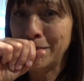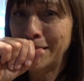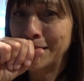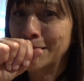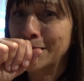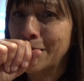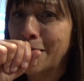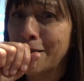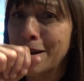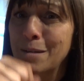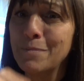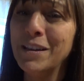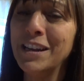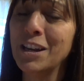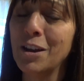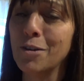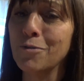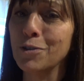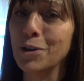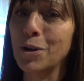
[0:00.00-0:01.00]
sorry, I'm
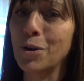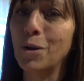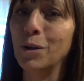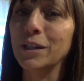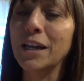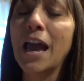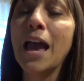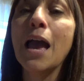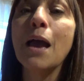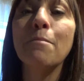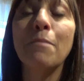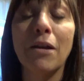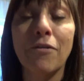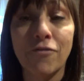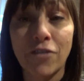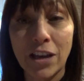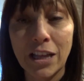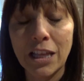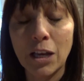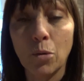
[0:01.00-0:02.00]
getting over a cold. My
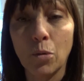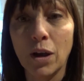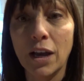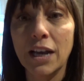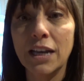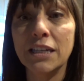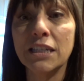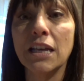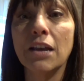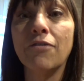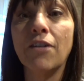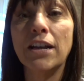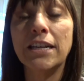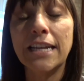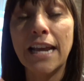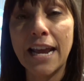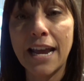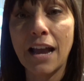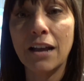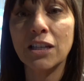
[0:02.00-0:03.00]
feeling was, if I
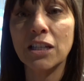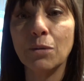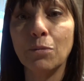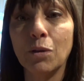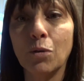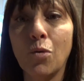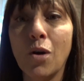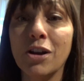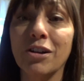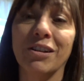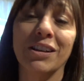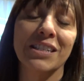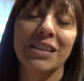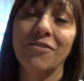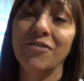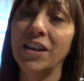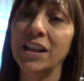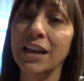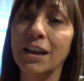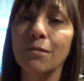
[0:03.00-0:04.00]
take out some of the water, because I
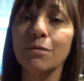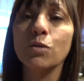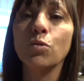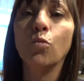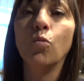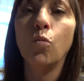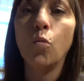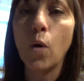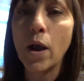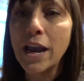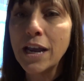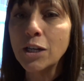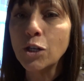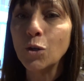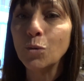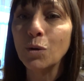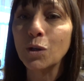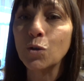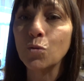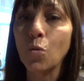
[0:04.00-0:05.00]
felt like it was way
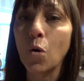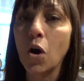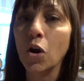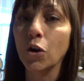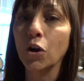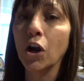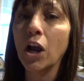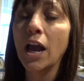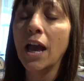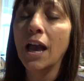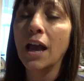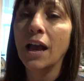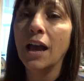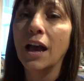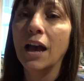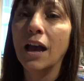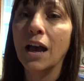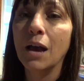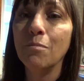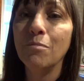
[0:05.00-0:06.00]
too much water,
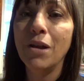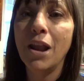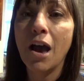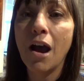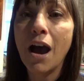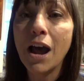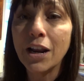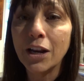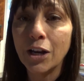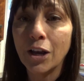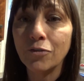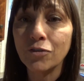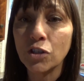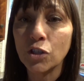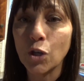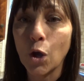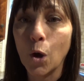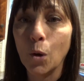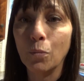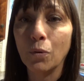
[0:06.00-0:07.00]
not enough
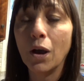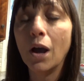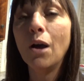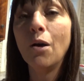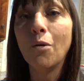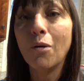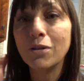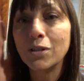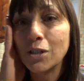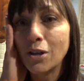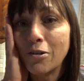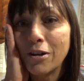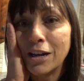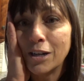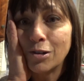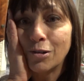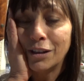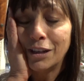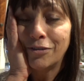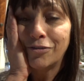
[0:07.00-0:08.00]
soap. Oh, sorry, I
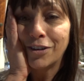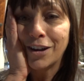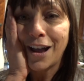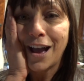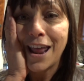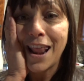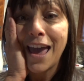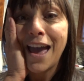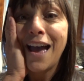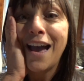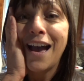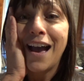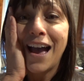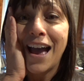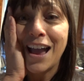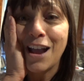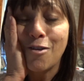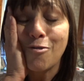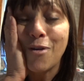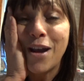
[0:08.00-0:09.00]
totally forgot.
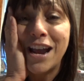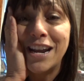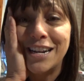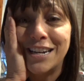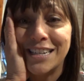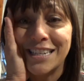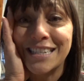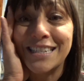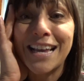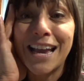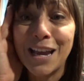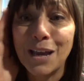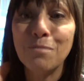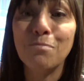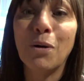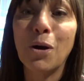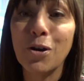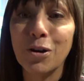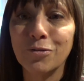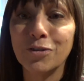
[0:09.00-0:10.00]
I grated a second
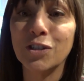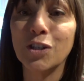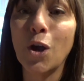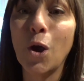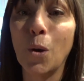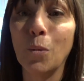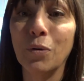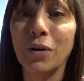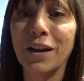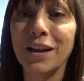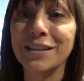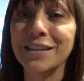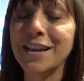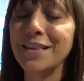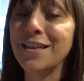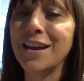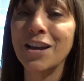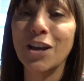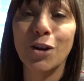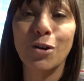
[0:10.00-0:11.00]
bar of soap, because I
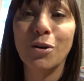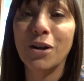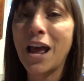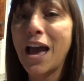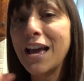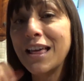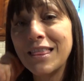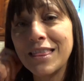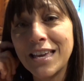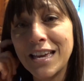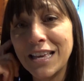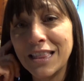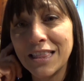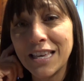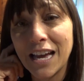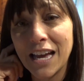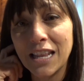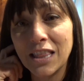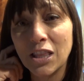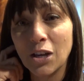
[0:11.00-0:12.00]
thought, you know what, I think
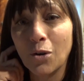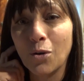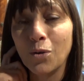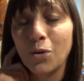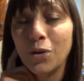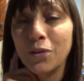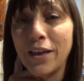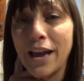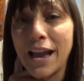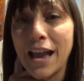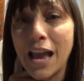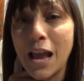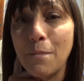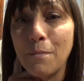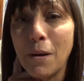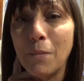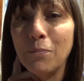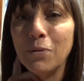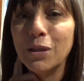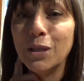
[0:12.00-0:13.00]
that the girl that
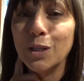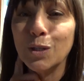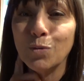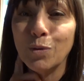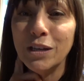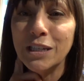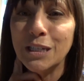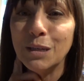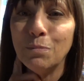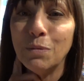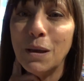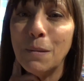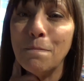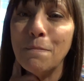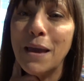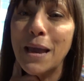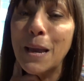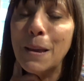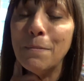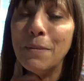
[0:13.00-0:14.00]
came up with this recipe
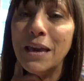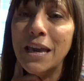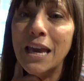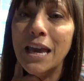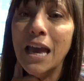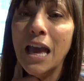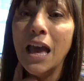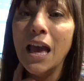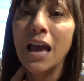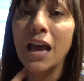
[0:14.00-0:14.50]
maybe